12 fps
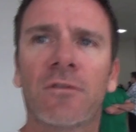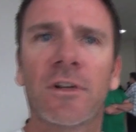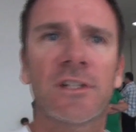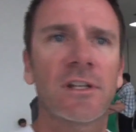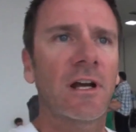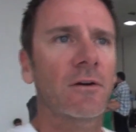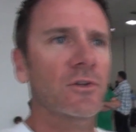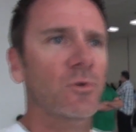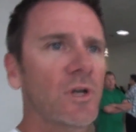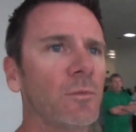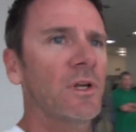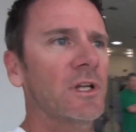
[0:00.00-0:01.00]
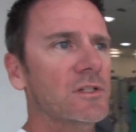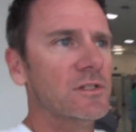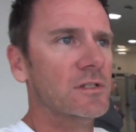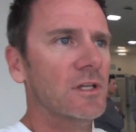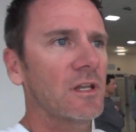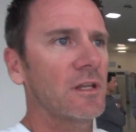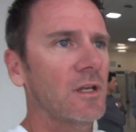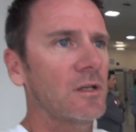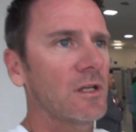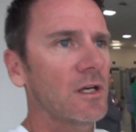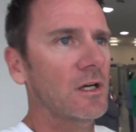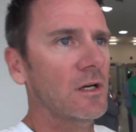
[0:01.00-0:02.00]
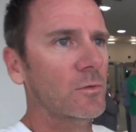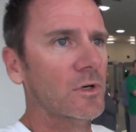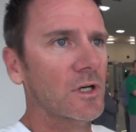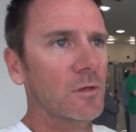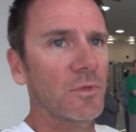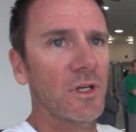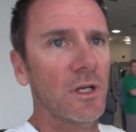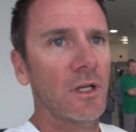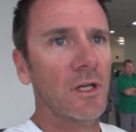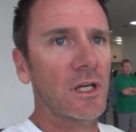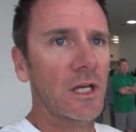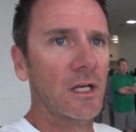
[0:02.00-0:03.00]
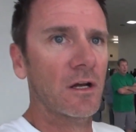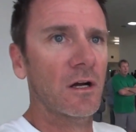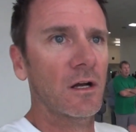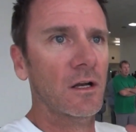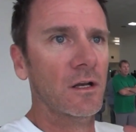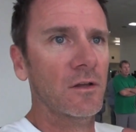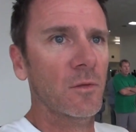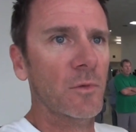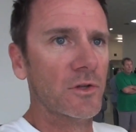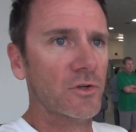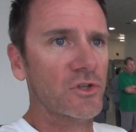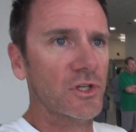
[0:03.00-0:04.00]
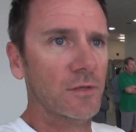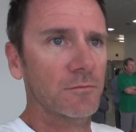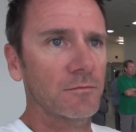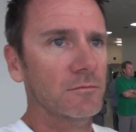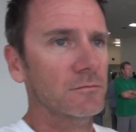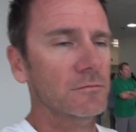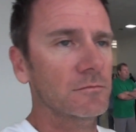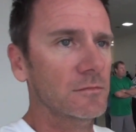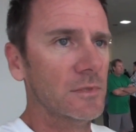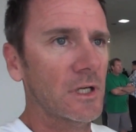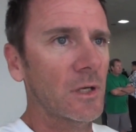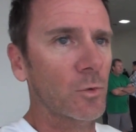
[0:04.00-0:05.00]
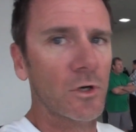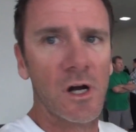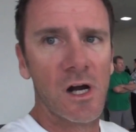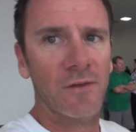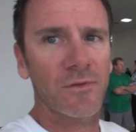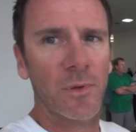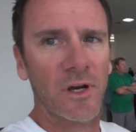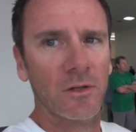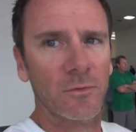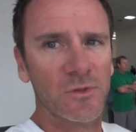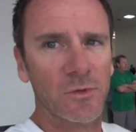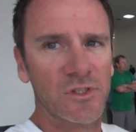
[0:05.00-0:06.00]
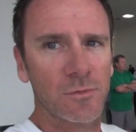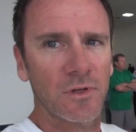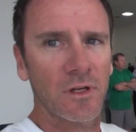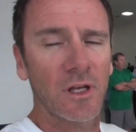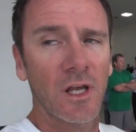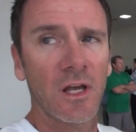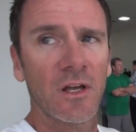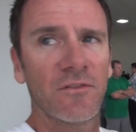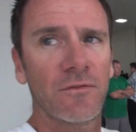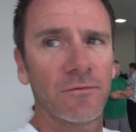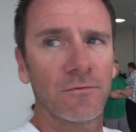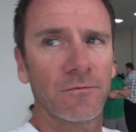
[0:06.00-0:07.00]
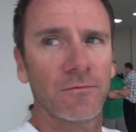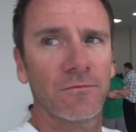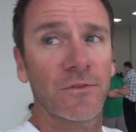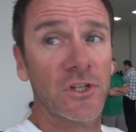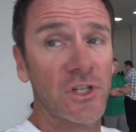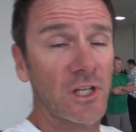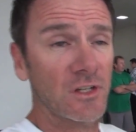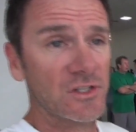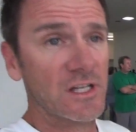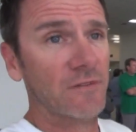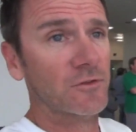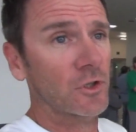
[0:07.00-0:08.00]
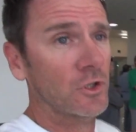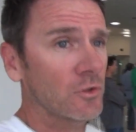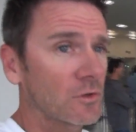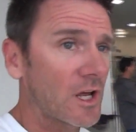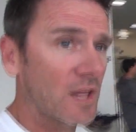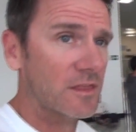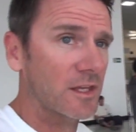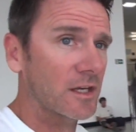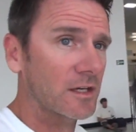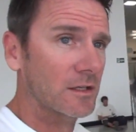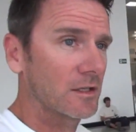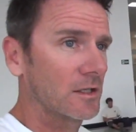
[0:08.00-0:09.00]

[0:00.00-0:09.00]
Our flight's an hour and 20 minutes, and then uh, we're going to be getting on the mothership, and we're off. Apparently, we're supposed to be fishing this afternoon, I think.